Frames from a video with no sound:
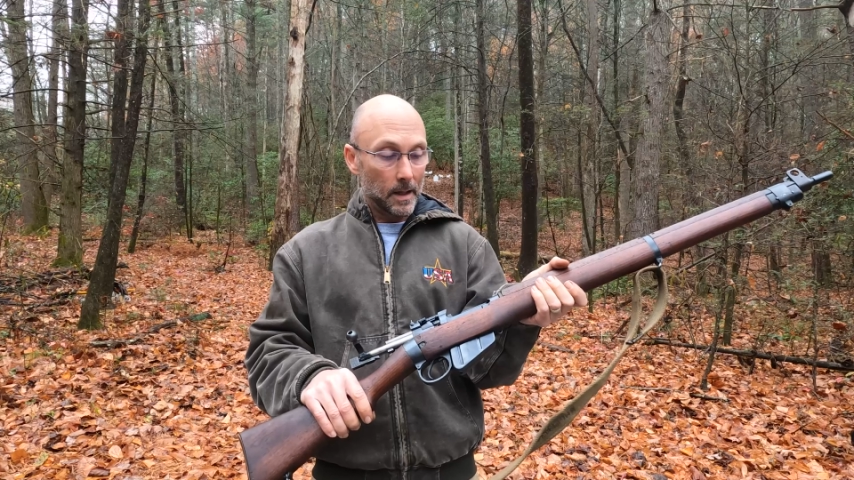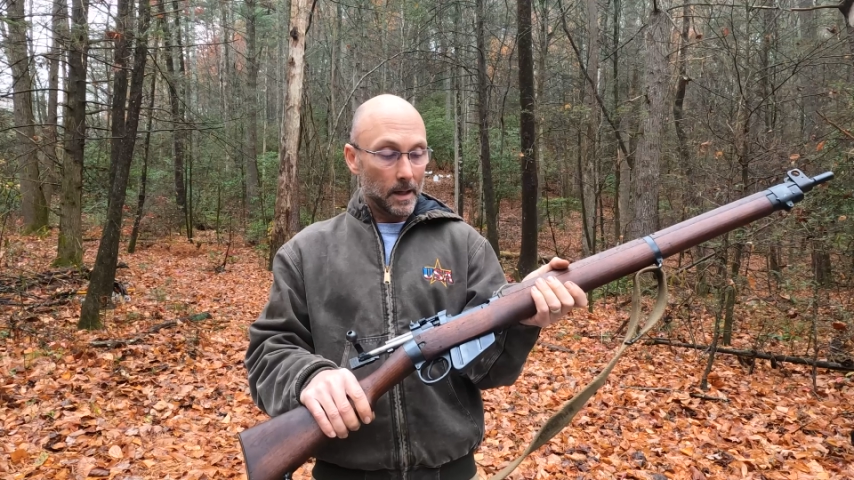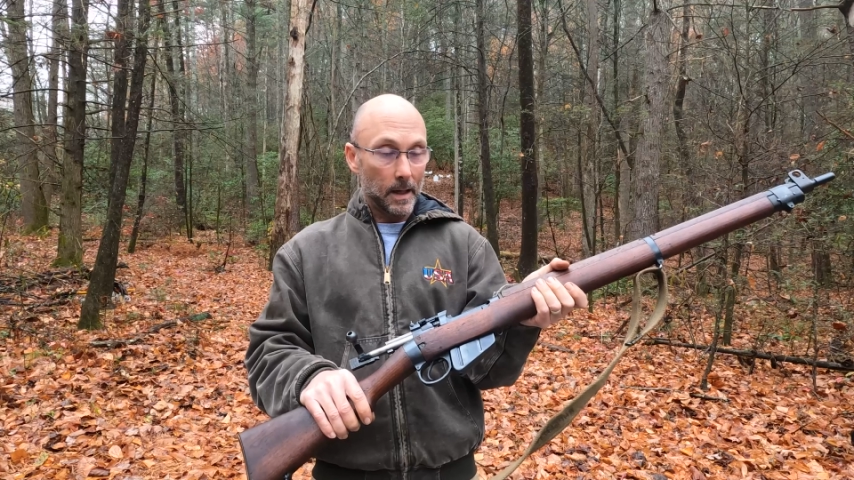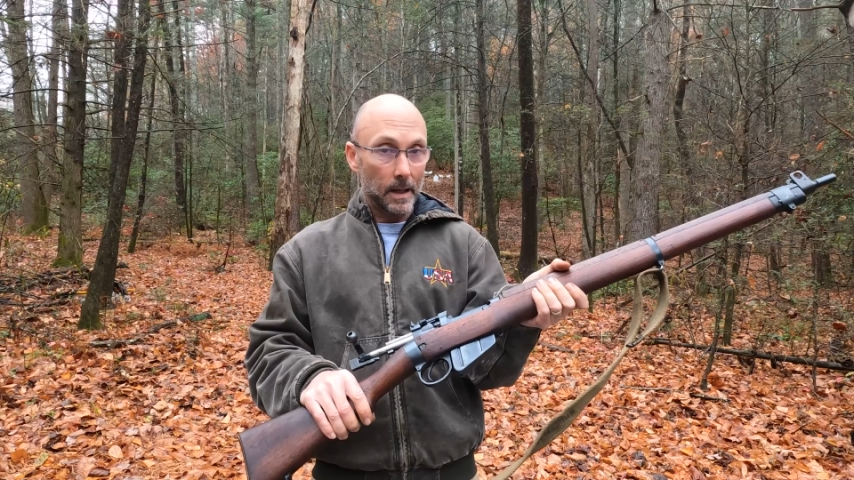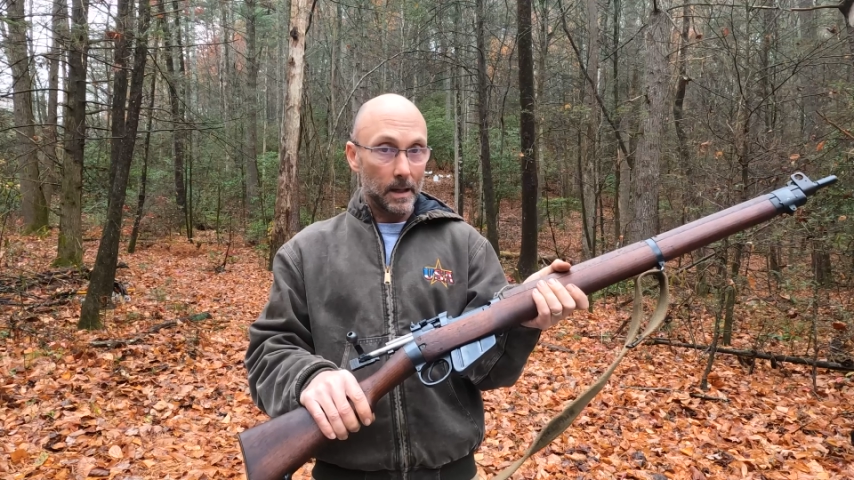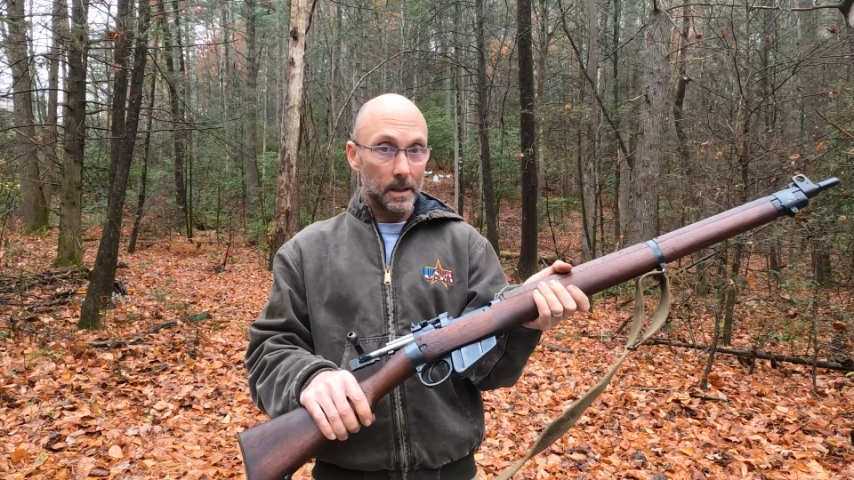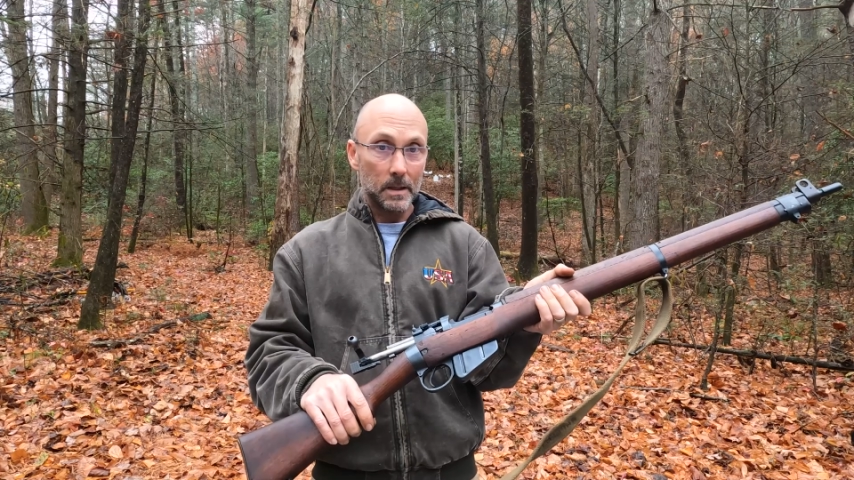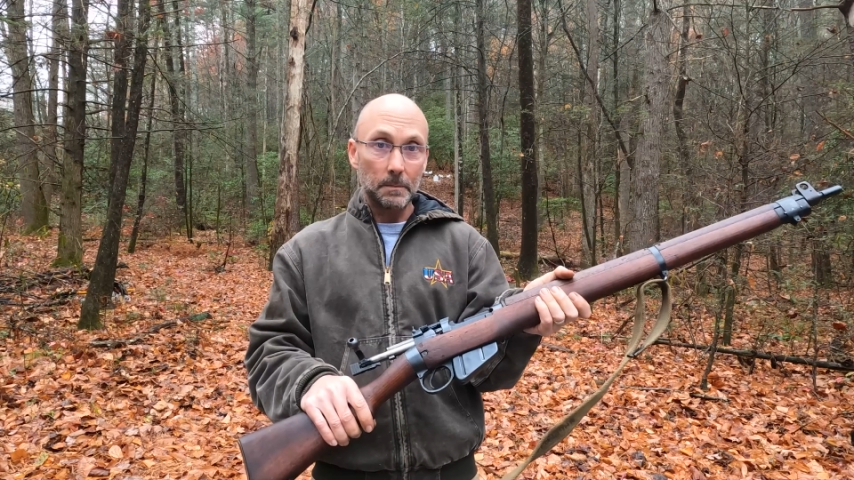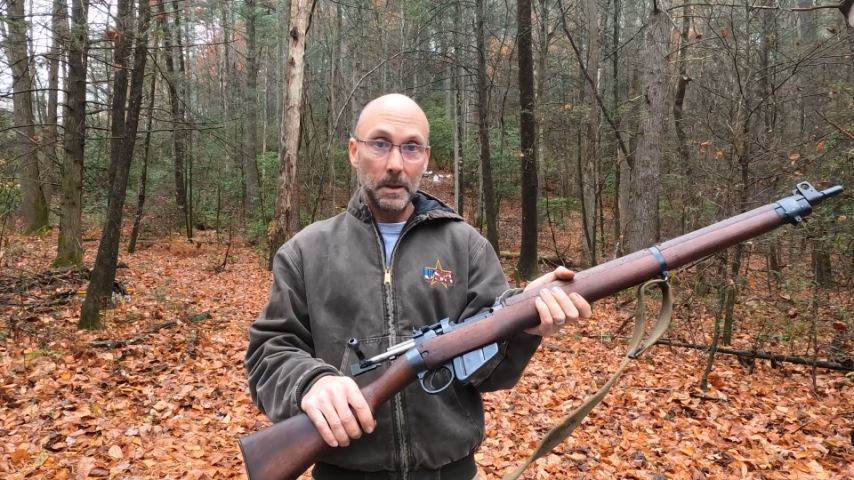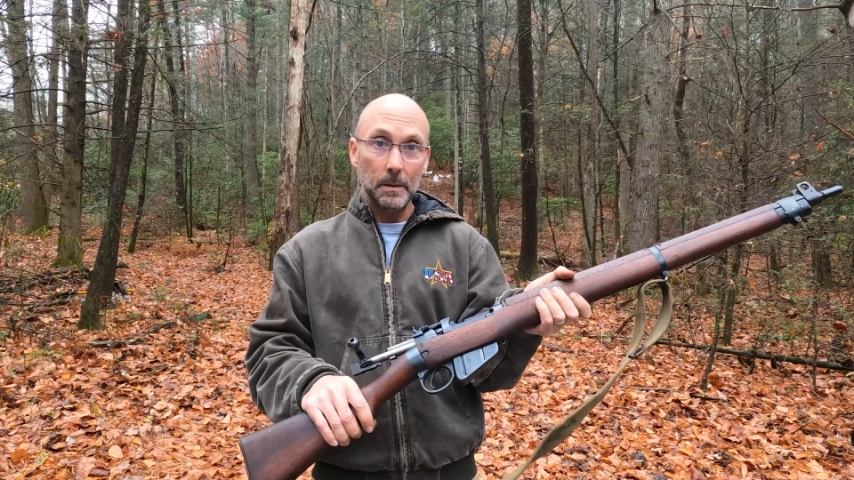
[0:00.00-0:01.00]
and
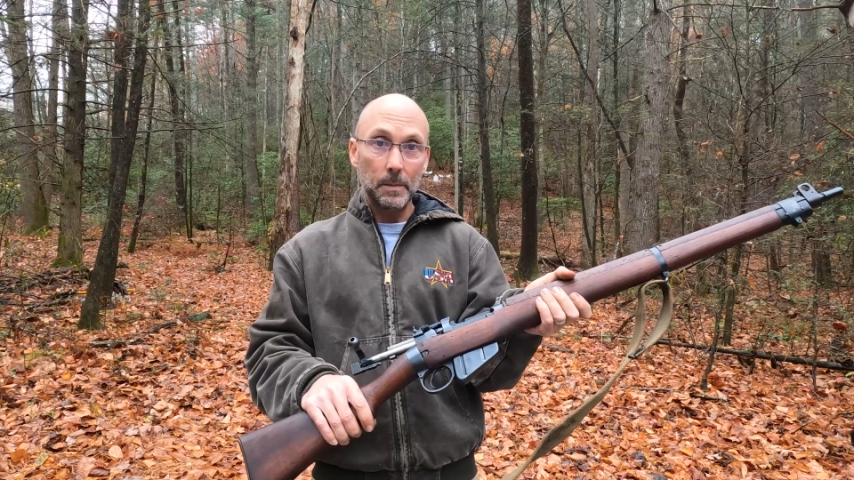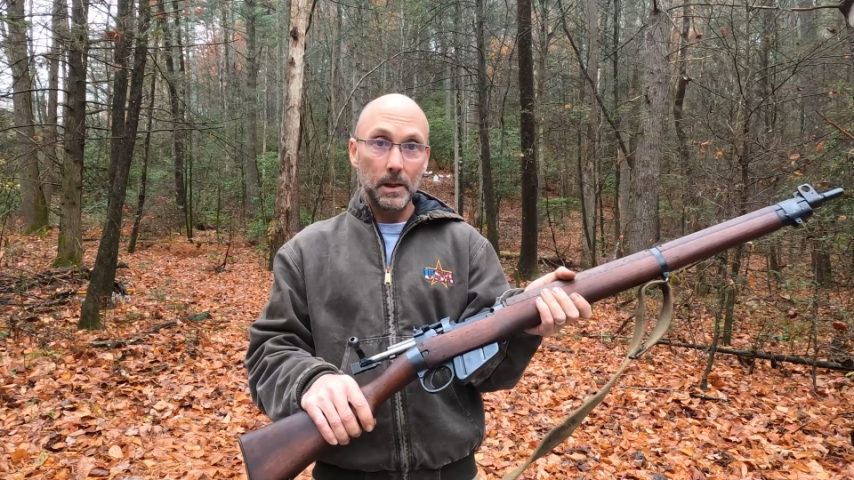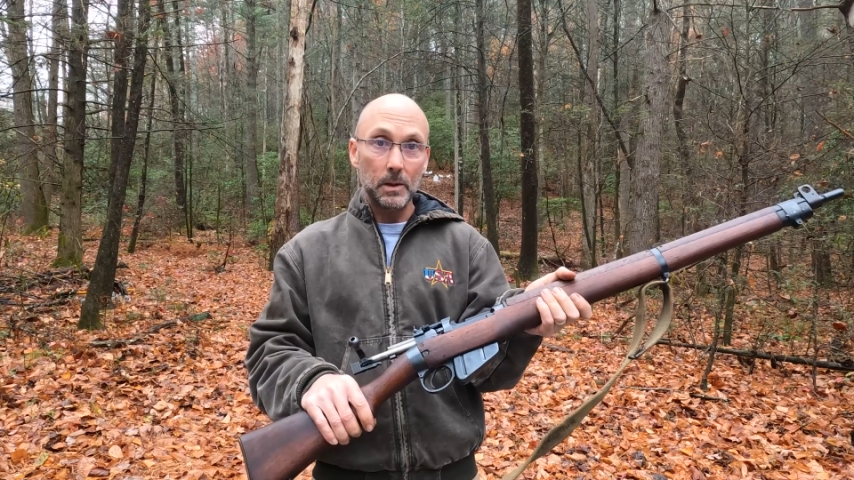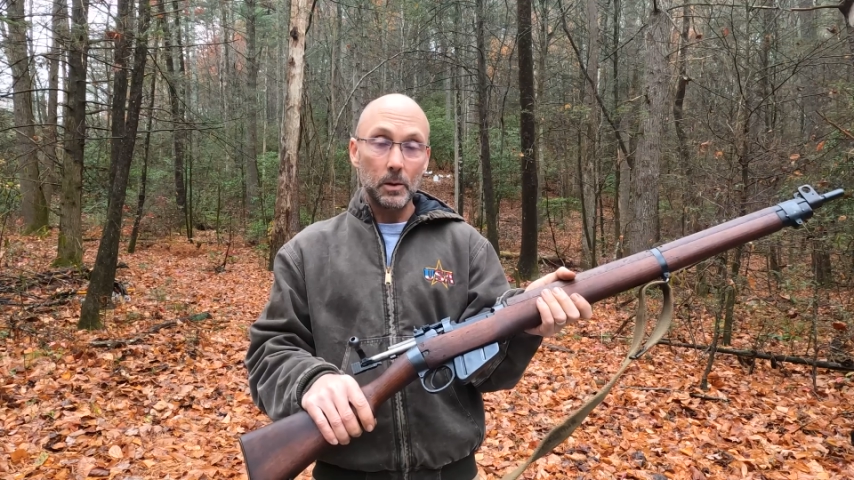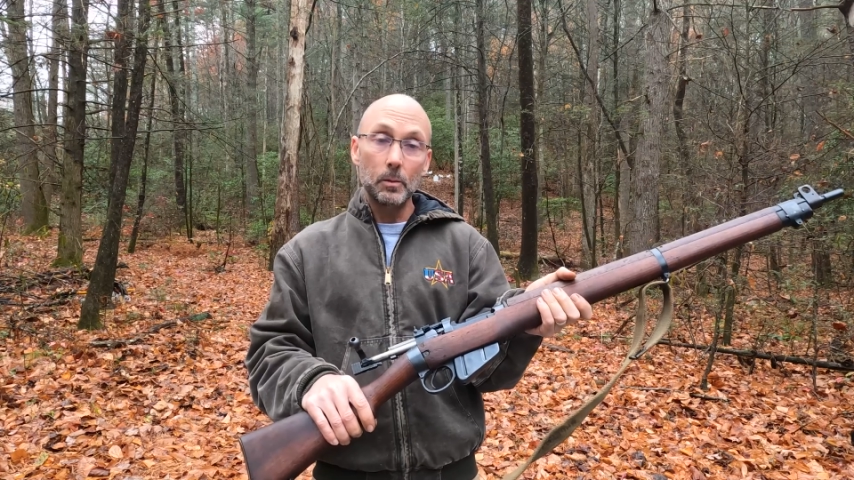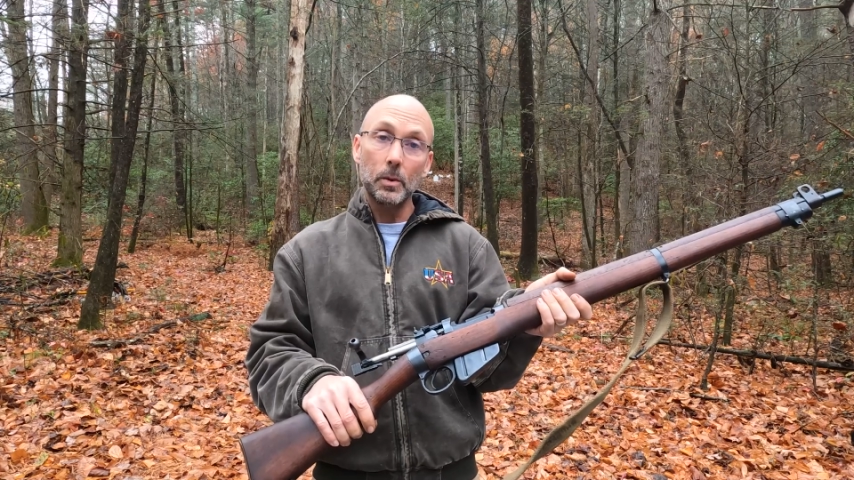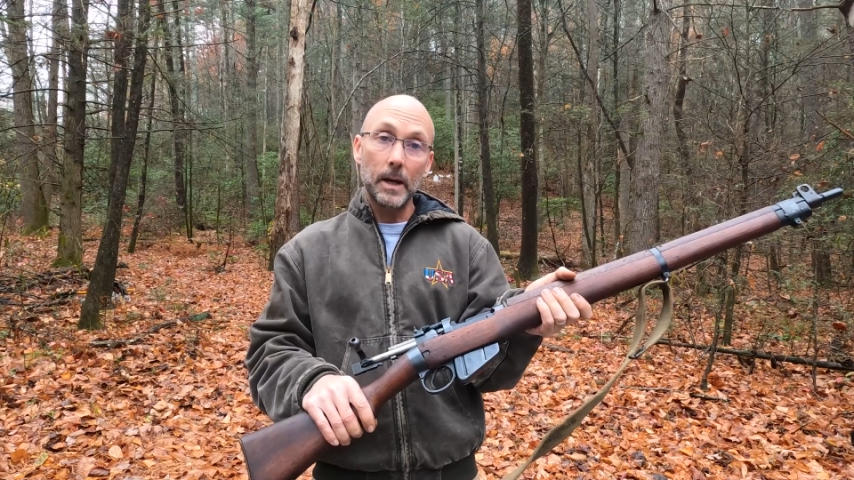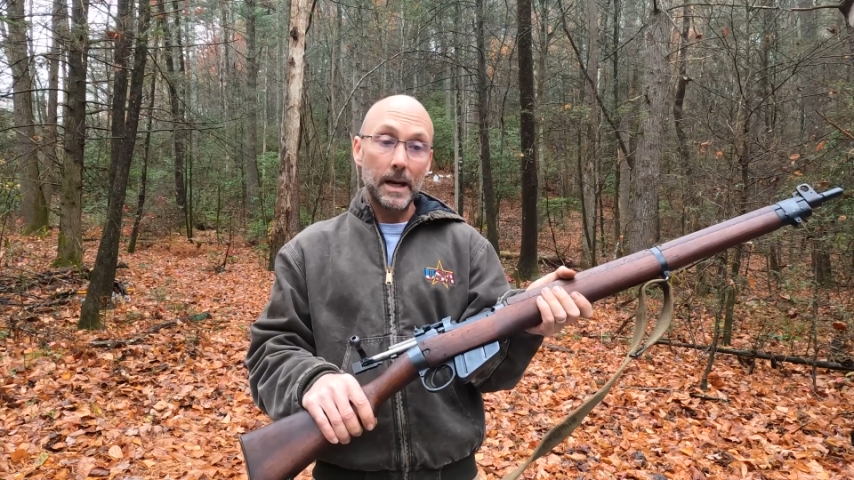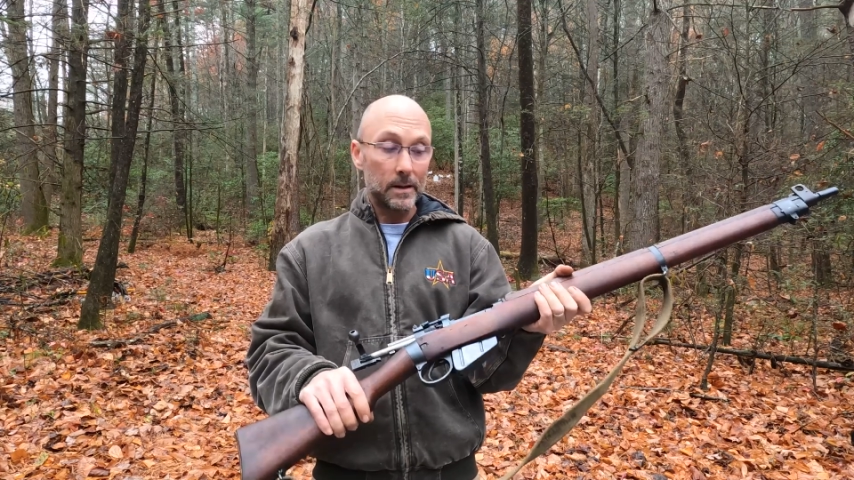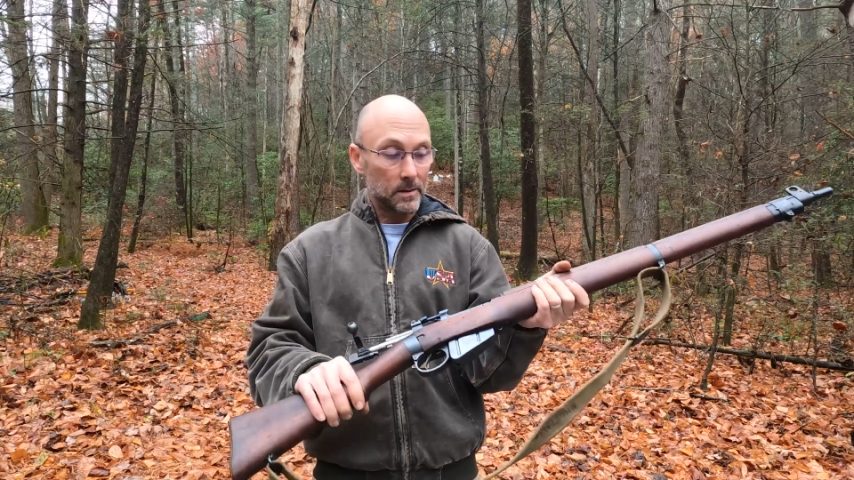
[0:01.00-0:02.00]
it's PPU
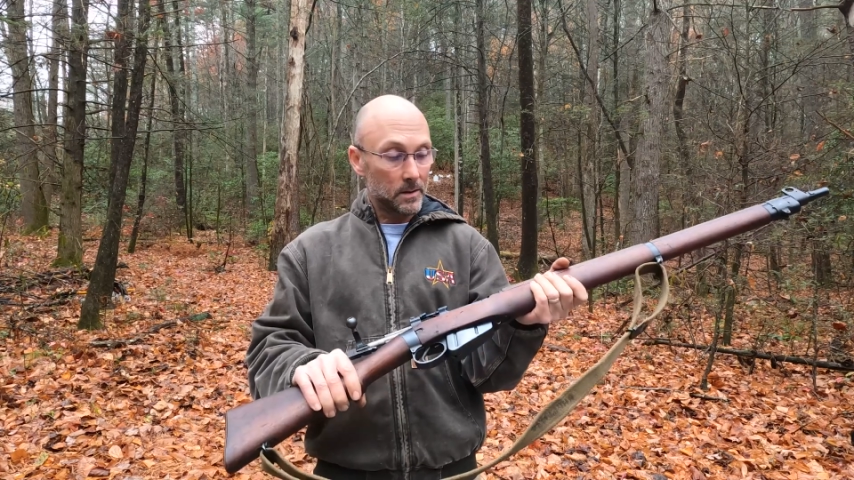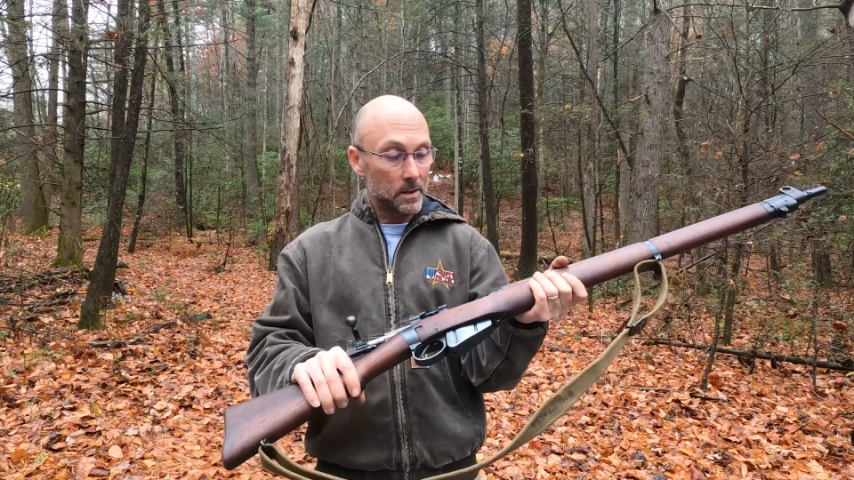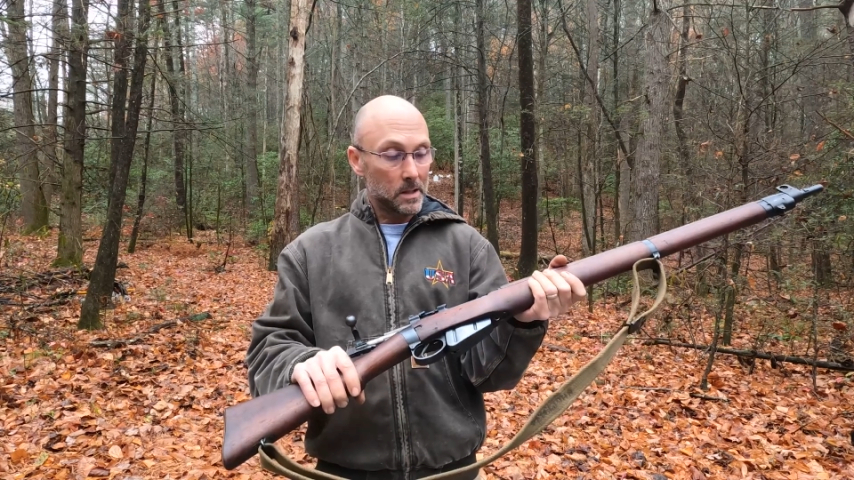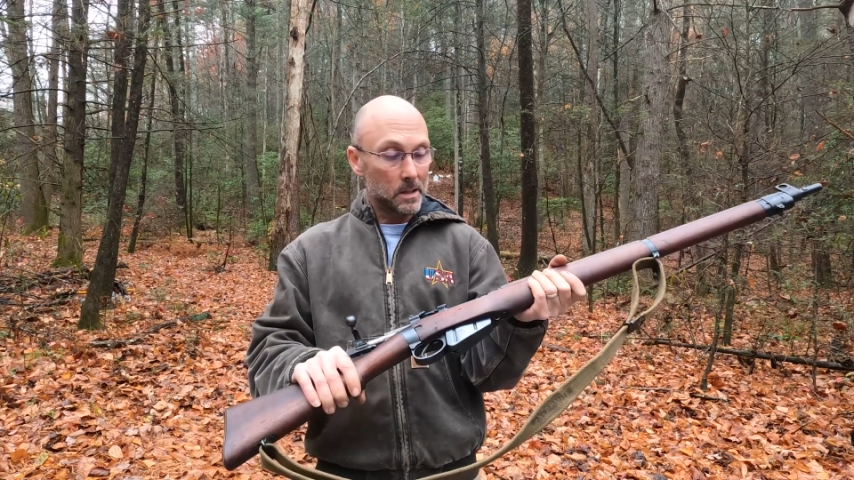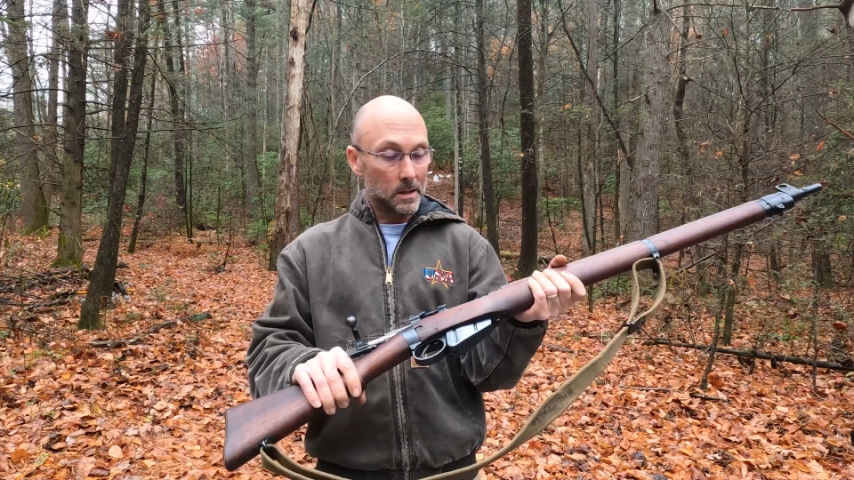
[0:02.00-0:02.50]
brass.